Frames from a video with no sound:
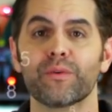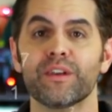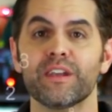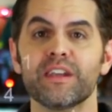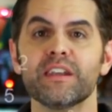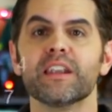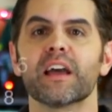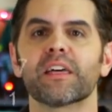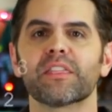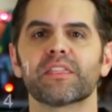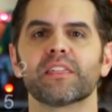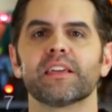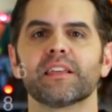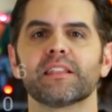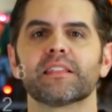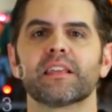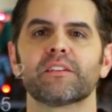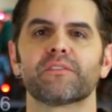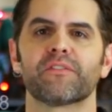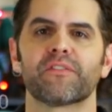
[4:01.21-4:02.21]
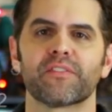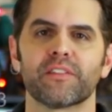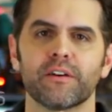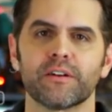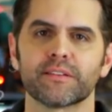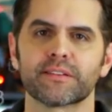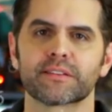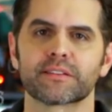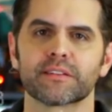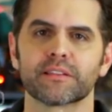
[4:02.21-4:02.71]
Nothing that
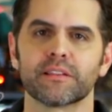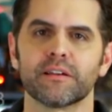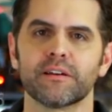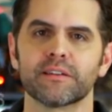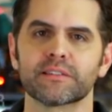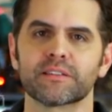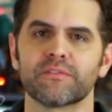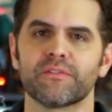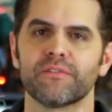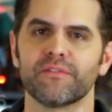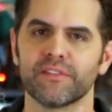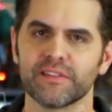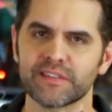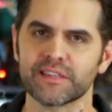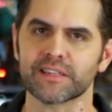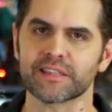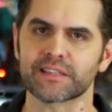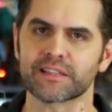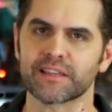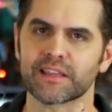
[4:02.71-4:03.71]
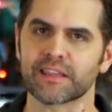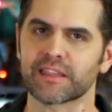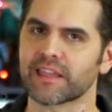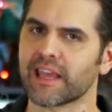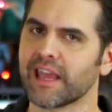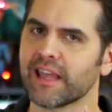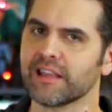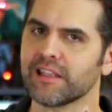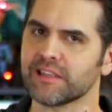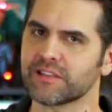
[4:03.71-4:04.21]
flaunts the laws of physics like
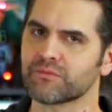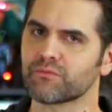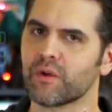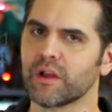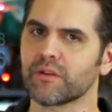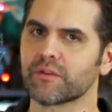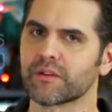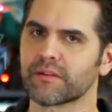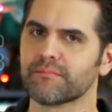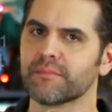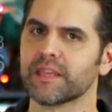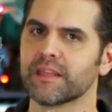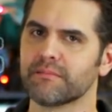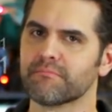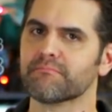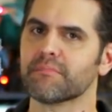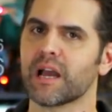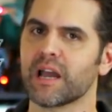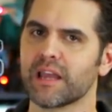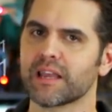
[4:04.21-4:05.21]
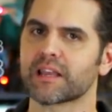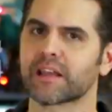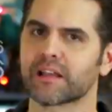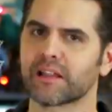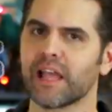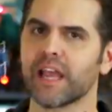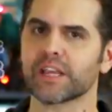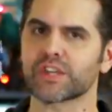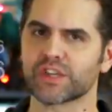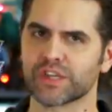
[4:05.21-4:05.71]
that is welcome in my
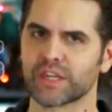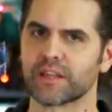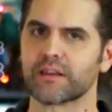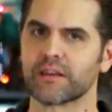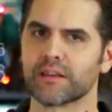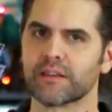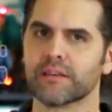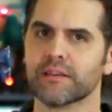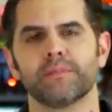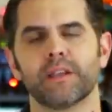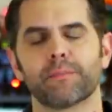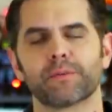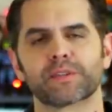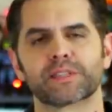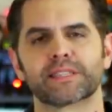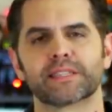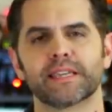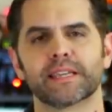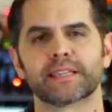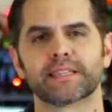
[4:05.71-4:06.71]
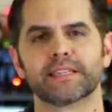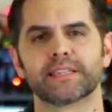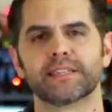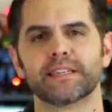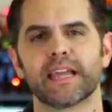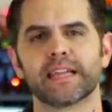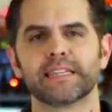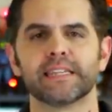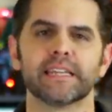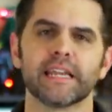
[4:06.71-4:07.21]
collection. Number six is
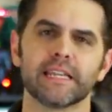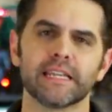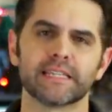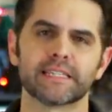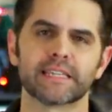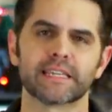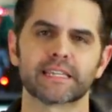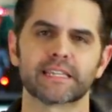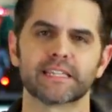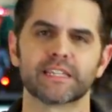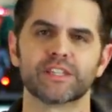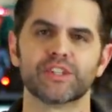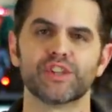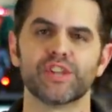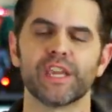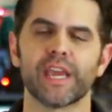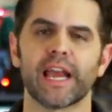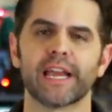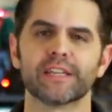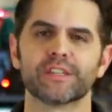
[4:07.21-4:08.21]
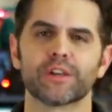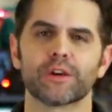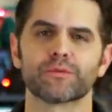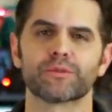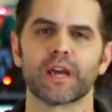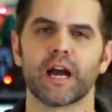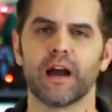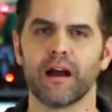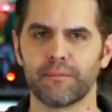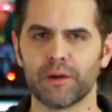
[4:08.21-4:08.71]
1986's G.I. Joe
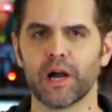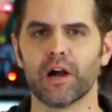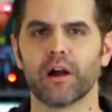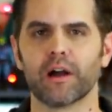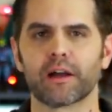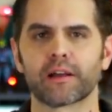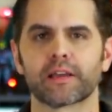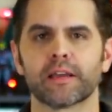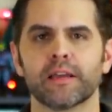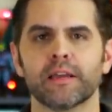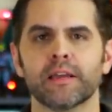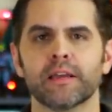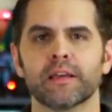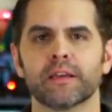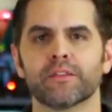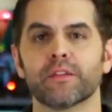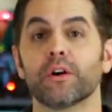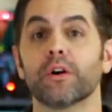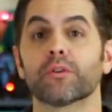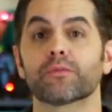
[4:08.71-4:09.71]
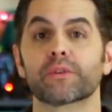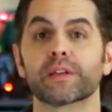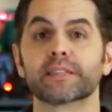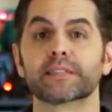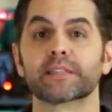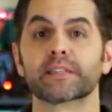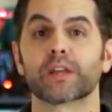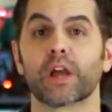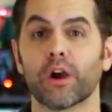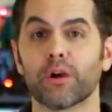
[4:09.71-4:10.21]
Tomahawk. The whole
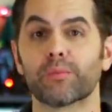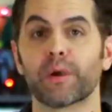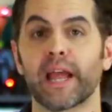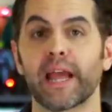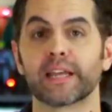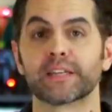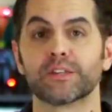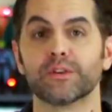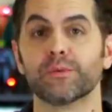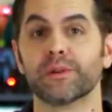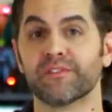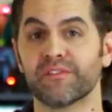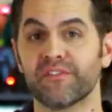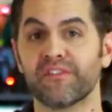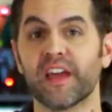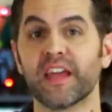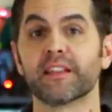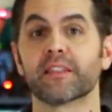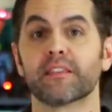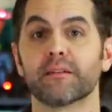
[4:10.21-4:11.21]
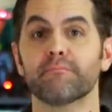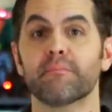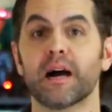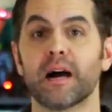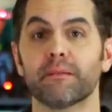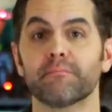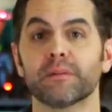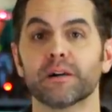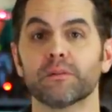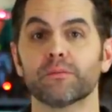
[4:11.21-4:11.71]
reason Cobra had to invent the
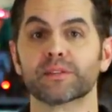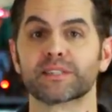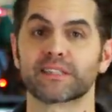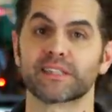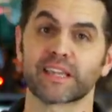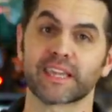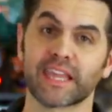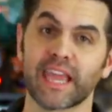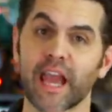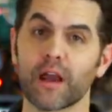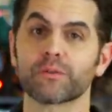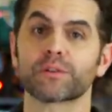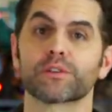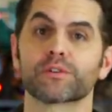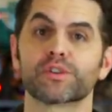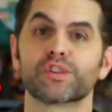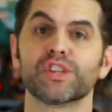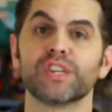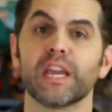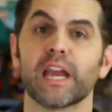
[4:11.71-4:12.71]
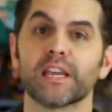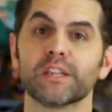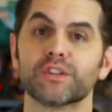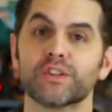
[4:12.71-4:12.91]
Mamba was to counter G.I.